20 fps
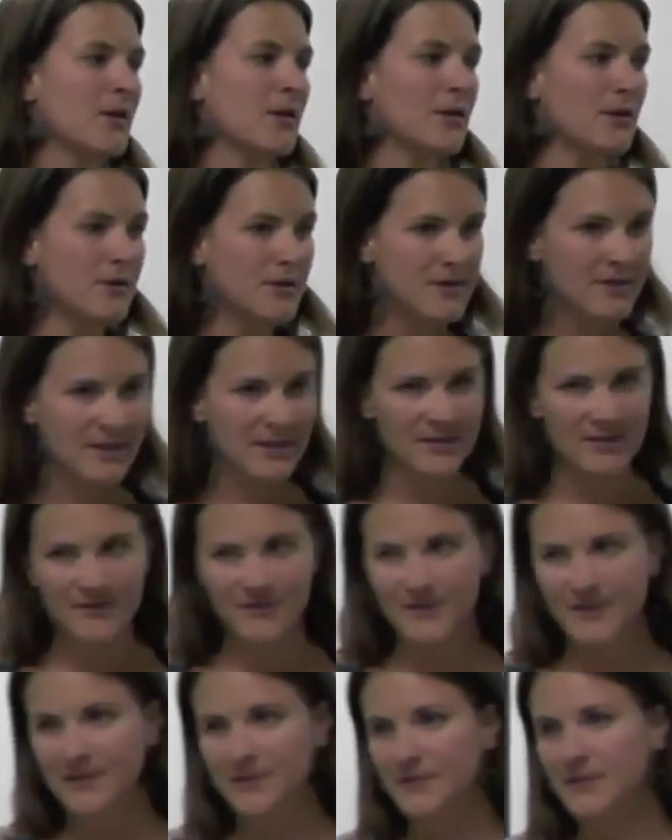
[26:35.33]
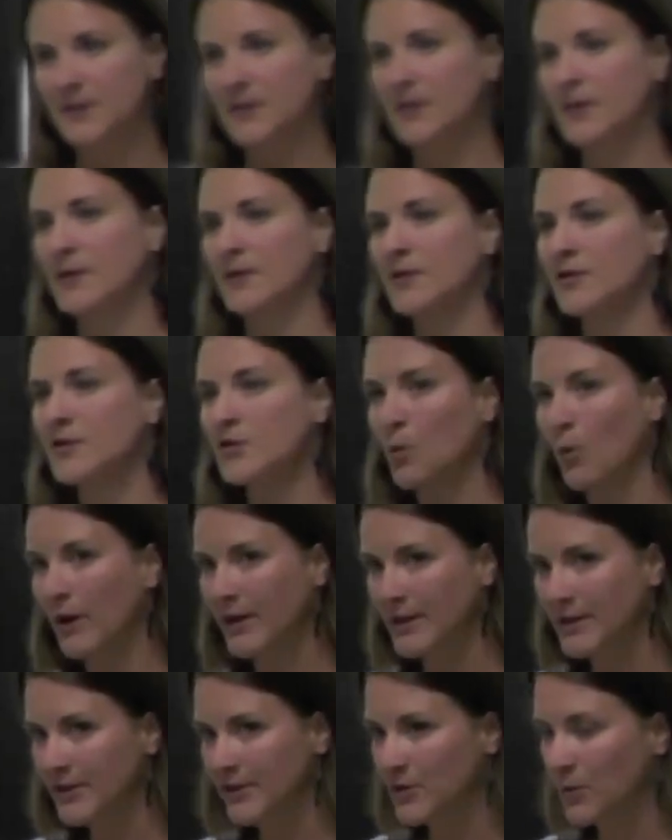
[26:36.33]
13 to 15,
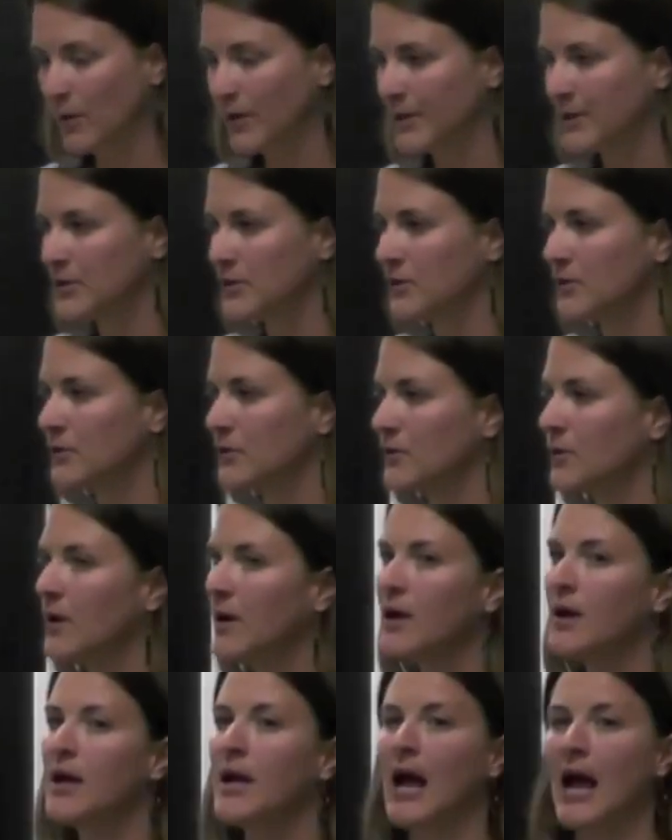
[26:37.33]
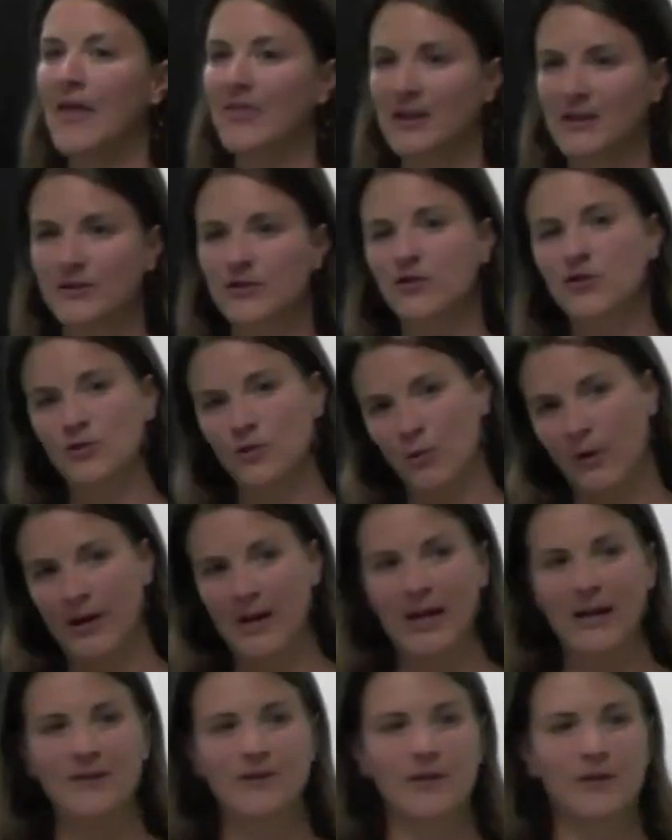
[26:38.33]
20 to 22, and then
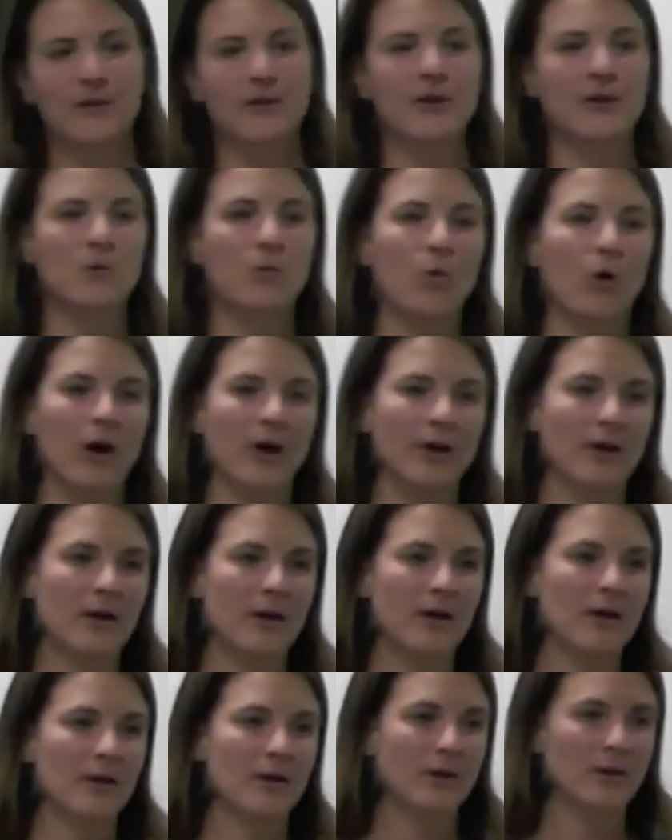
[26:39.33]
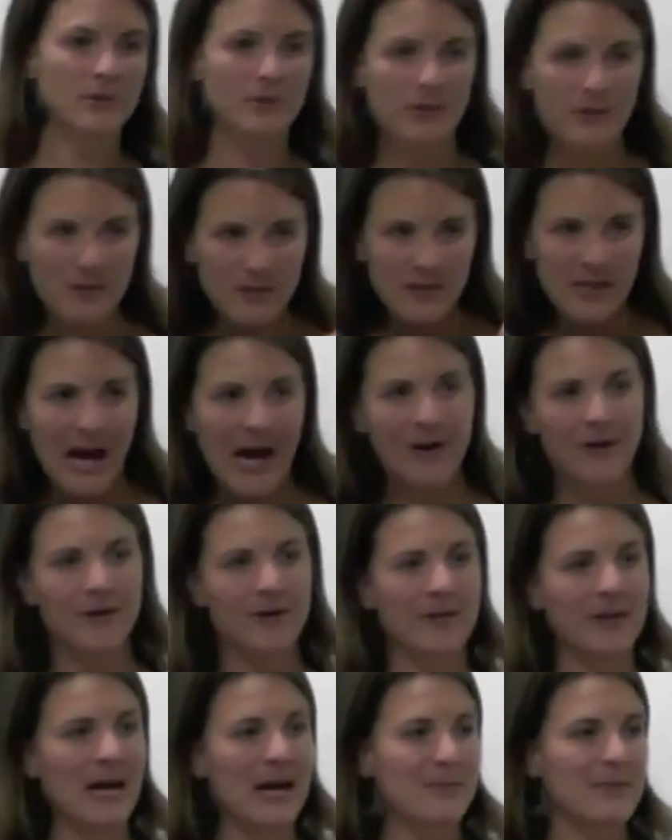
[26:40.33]
28 to 31. Those are the Saturn
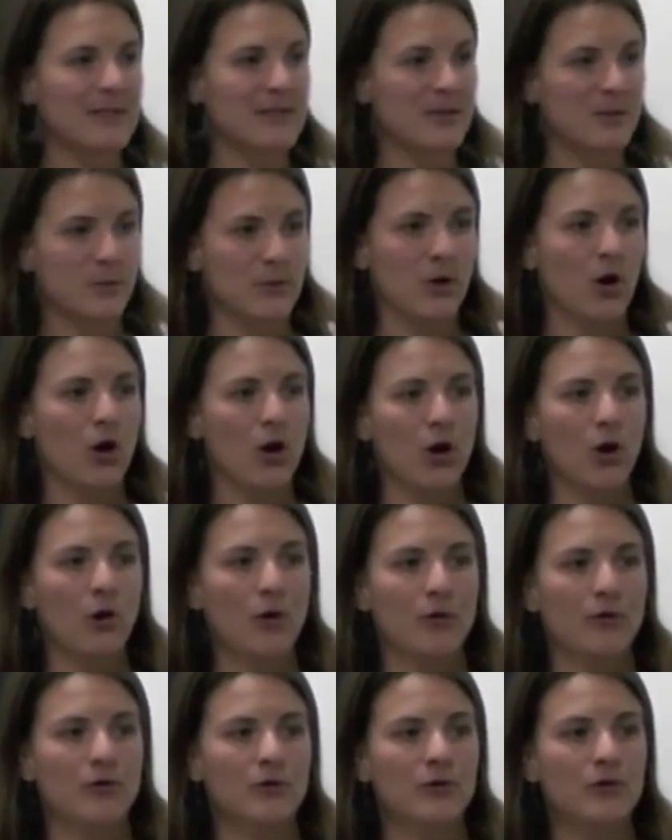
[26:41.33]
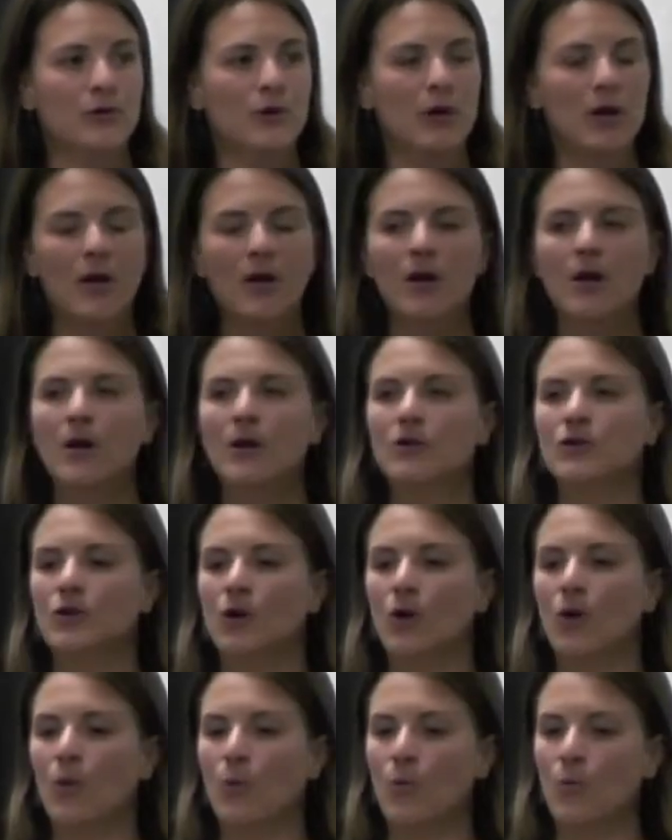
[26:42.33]
alignments that we all go through.
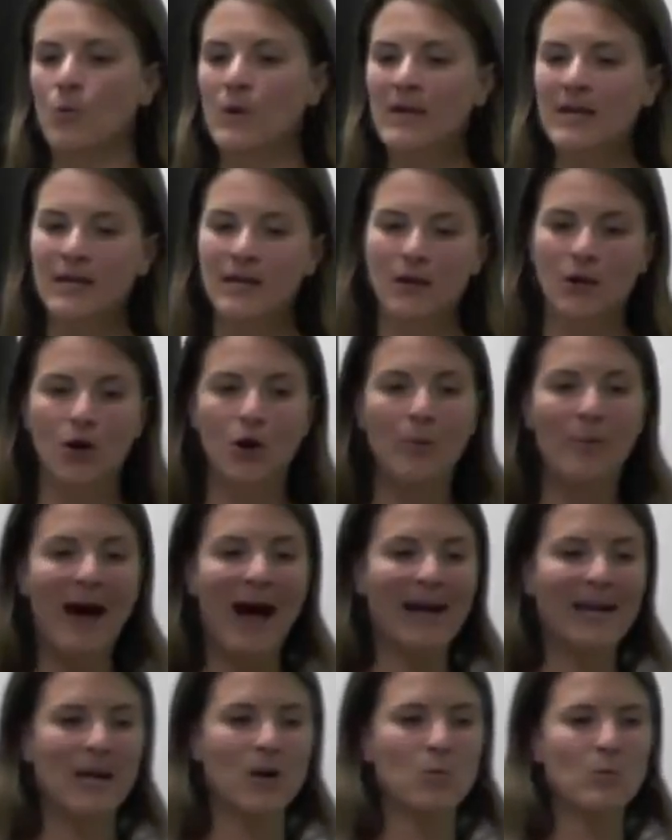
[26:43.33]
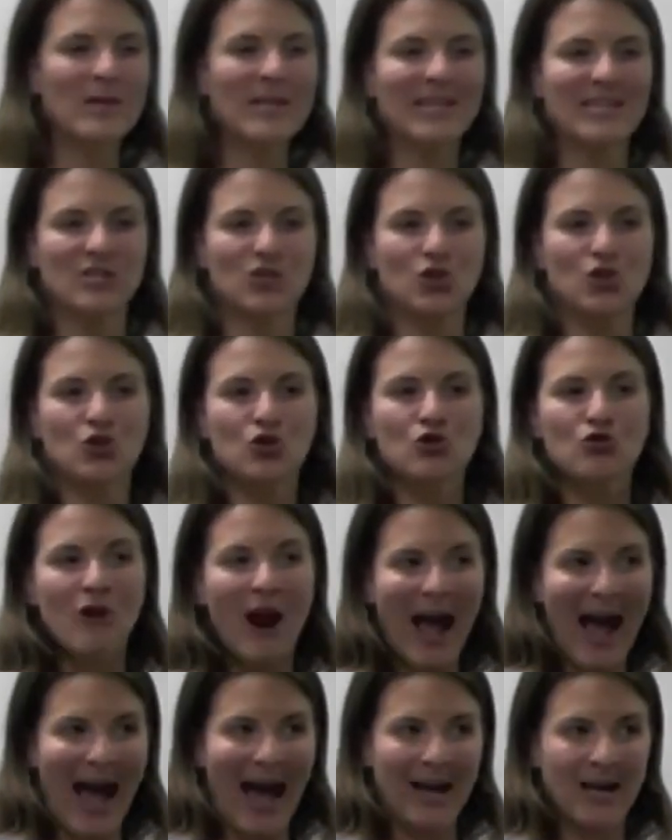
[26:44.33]
So we can go back and we can
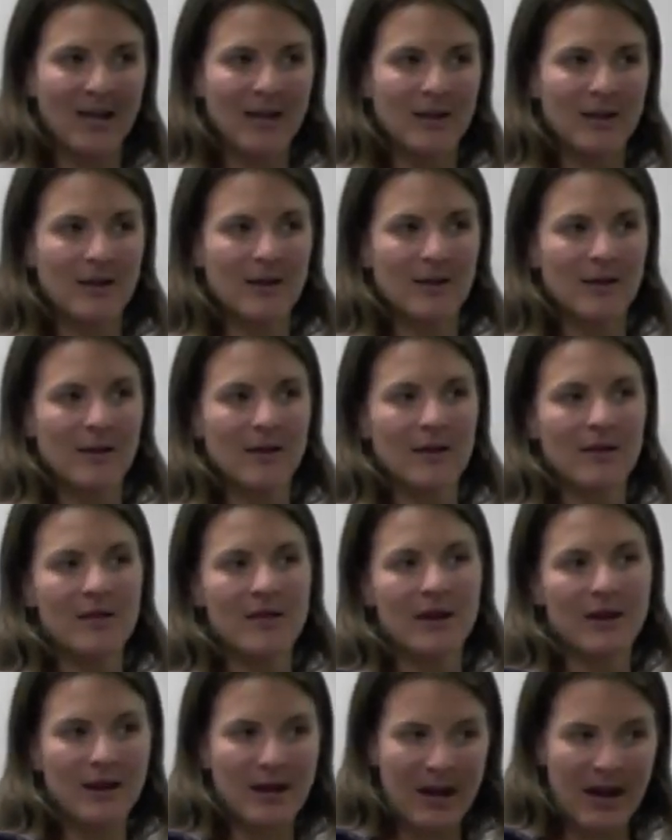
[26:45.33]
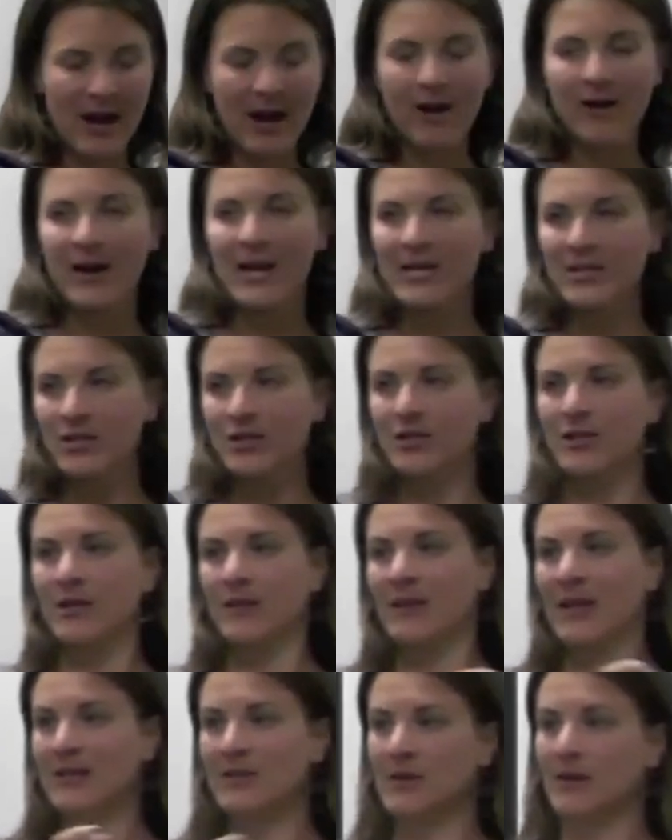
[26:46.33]
track the
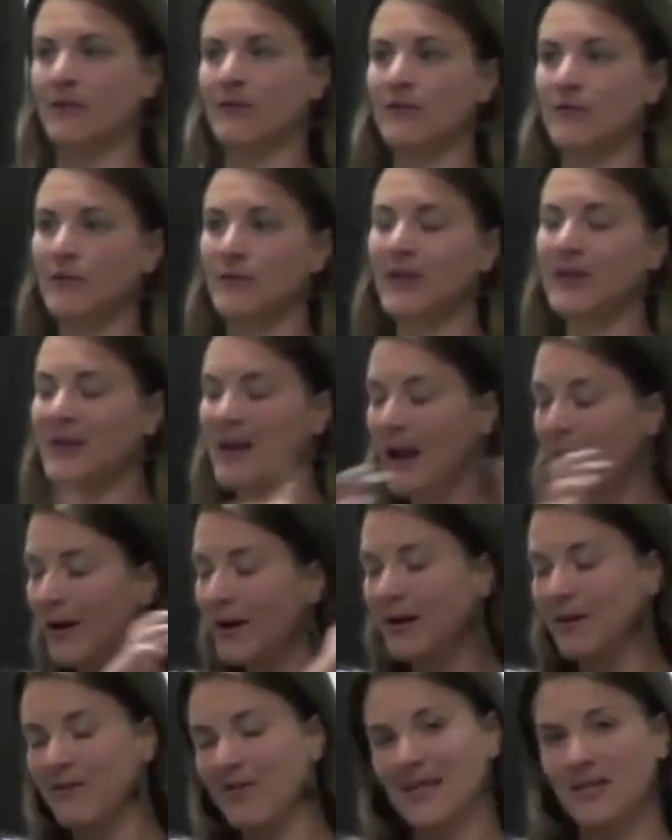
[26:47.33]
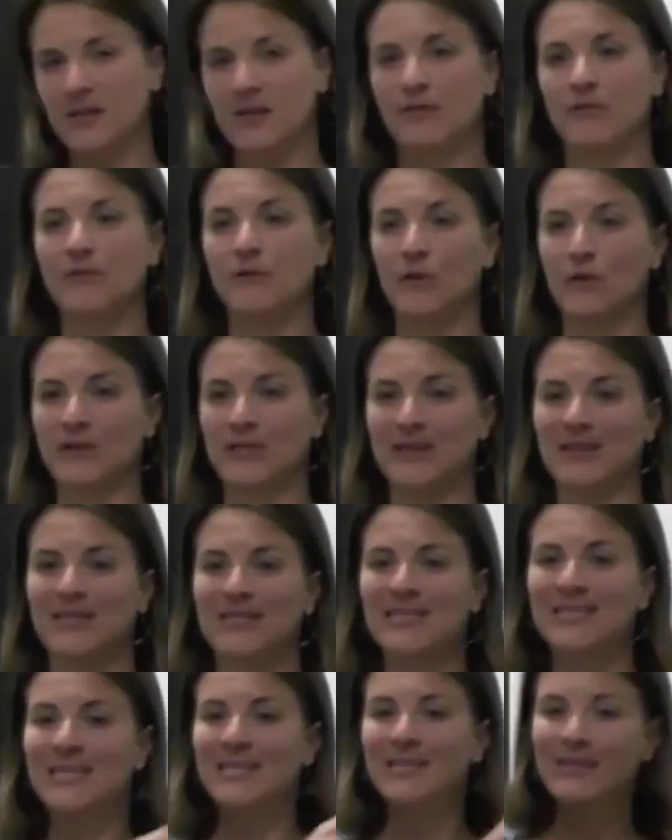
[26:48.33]
narration, the narrative that's unfolding,
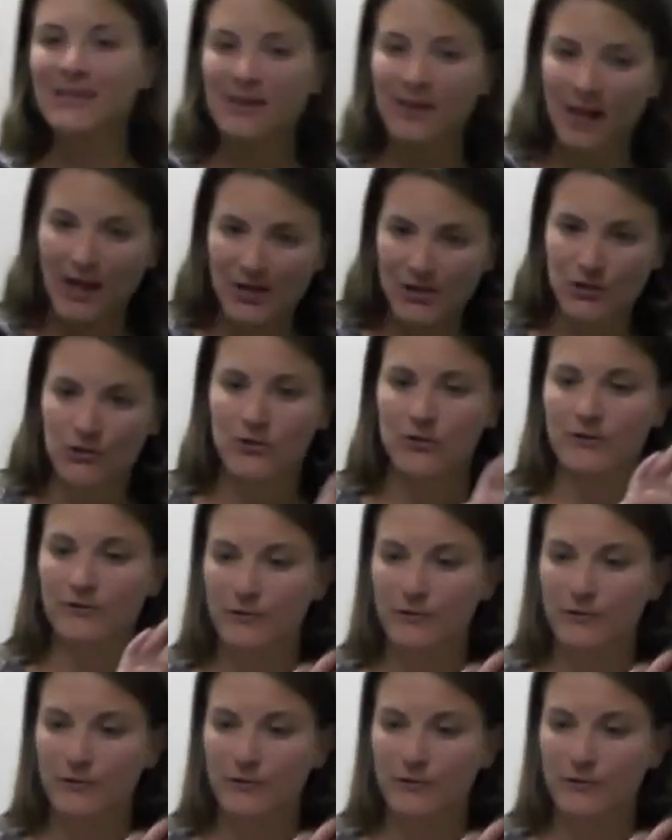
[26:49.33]
the teleological